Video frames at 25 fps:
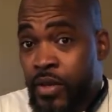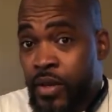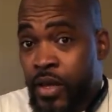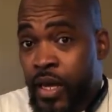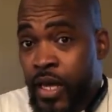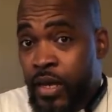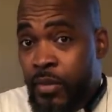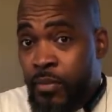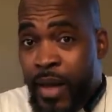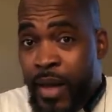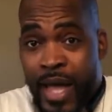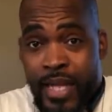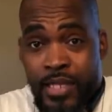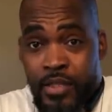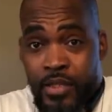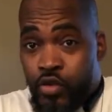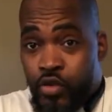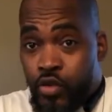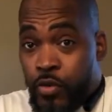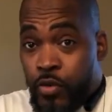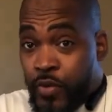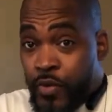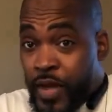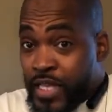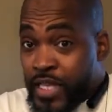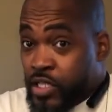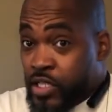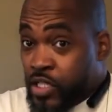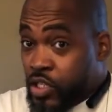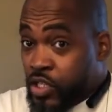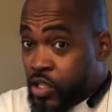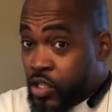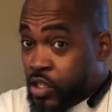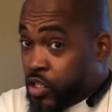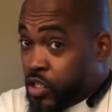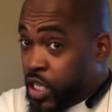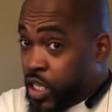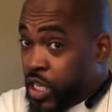And imagine you invested
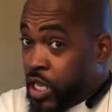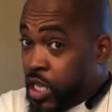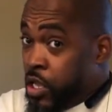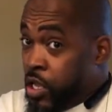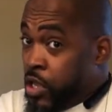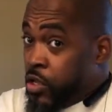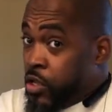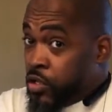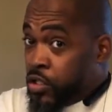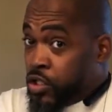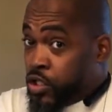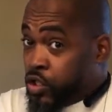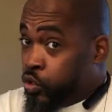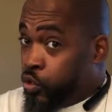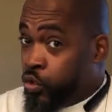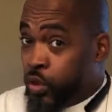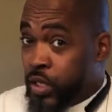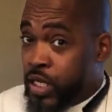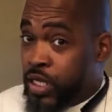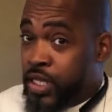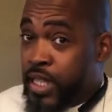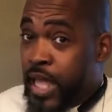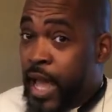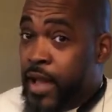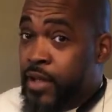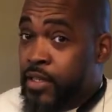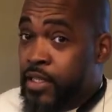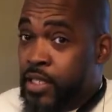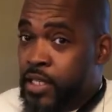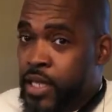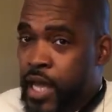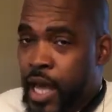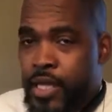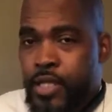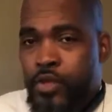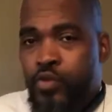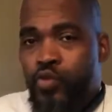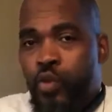again
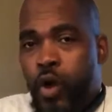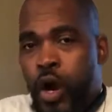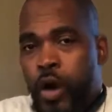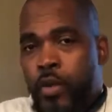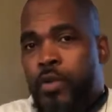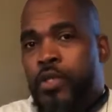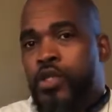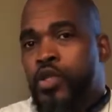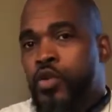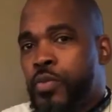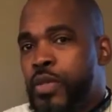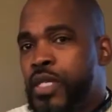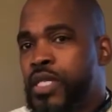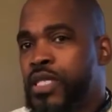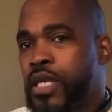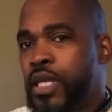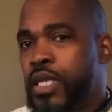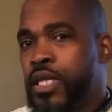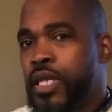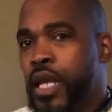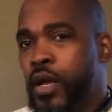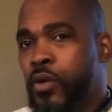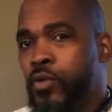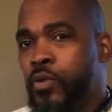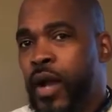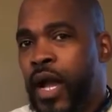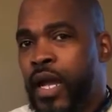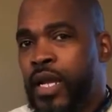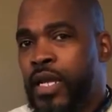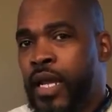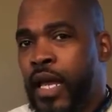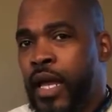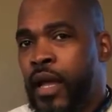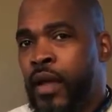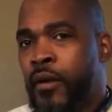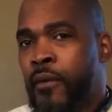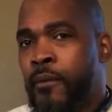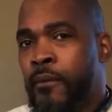$20,000. Where would you be sitting there right
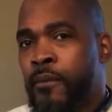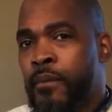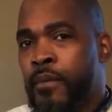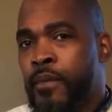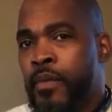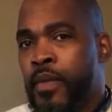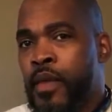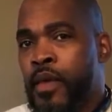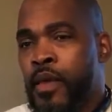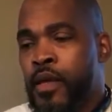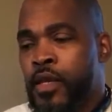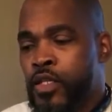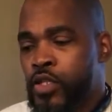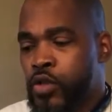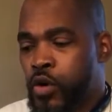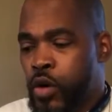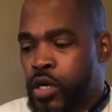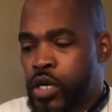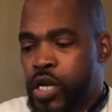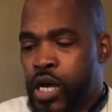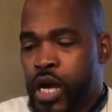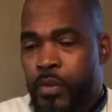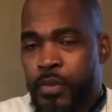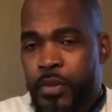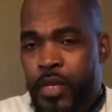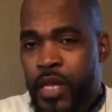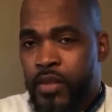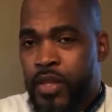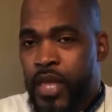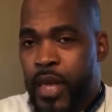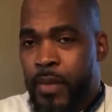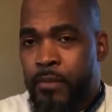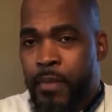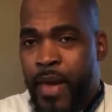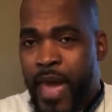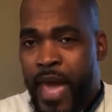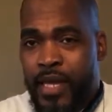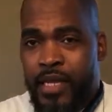now? So a company of that
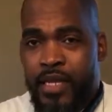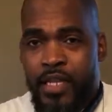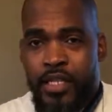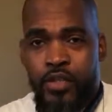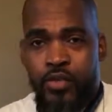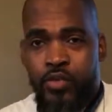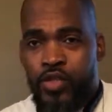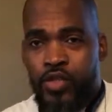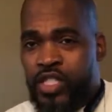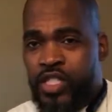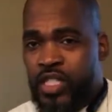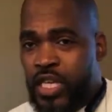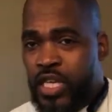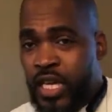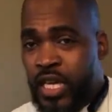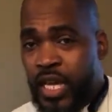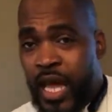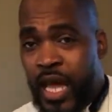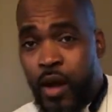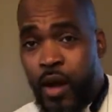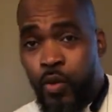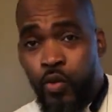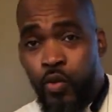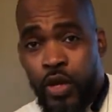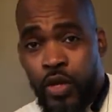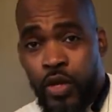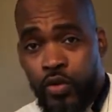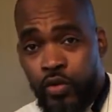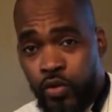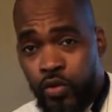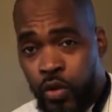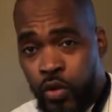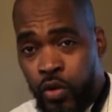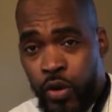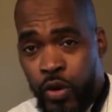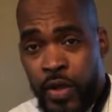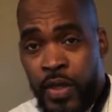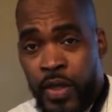magnitude, seeing how we're
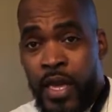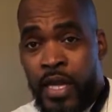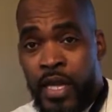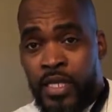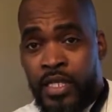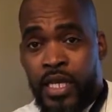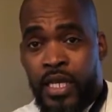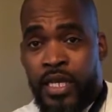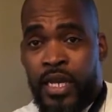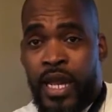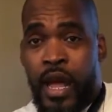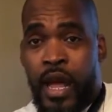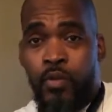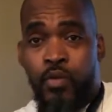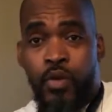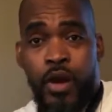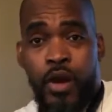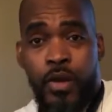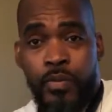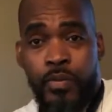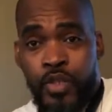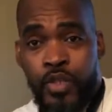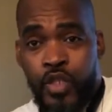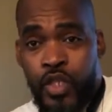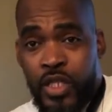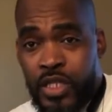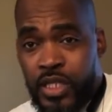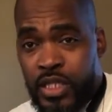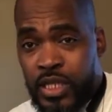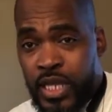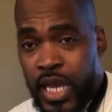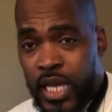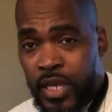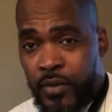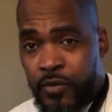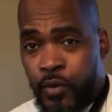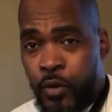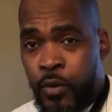growing, seeing how we're
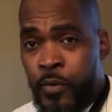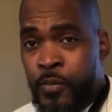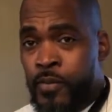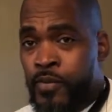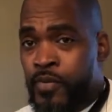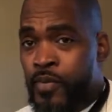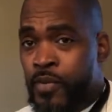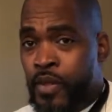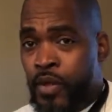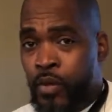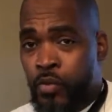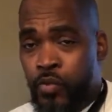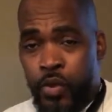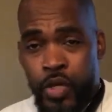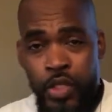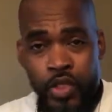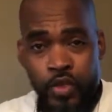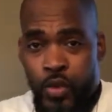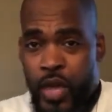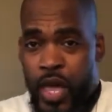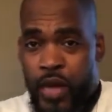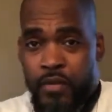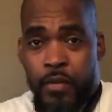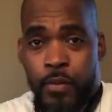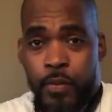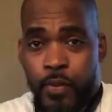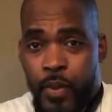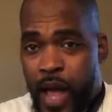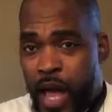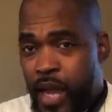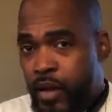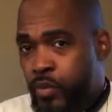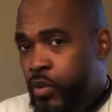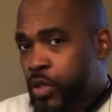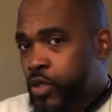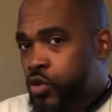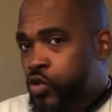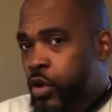successful, would you have a
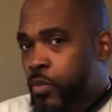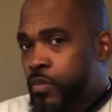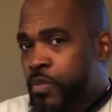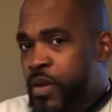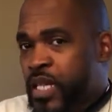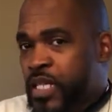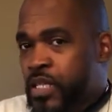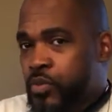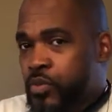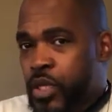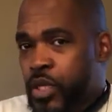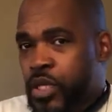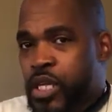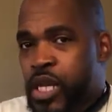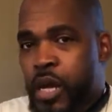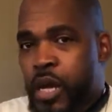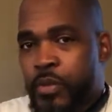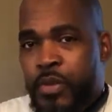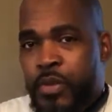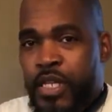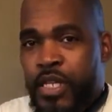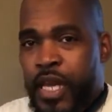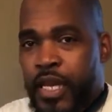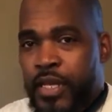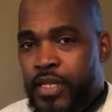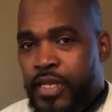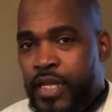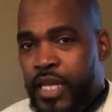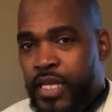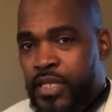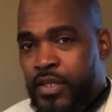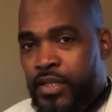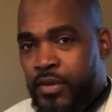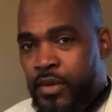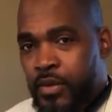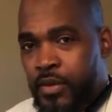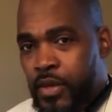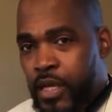problem with doing business with a company
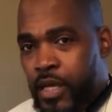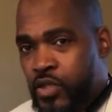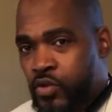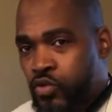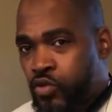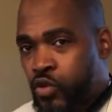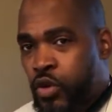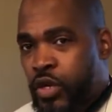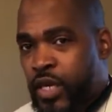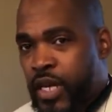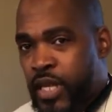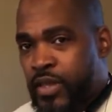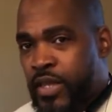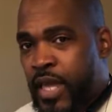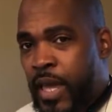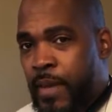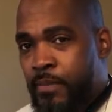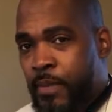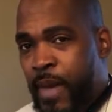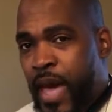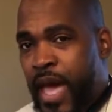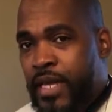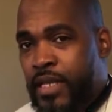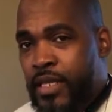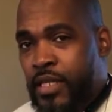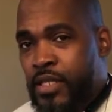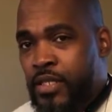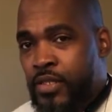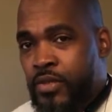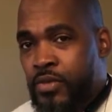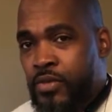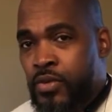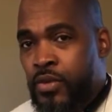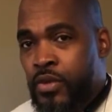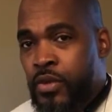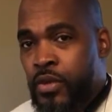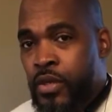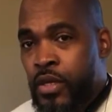that's growing at that magnitude?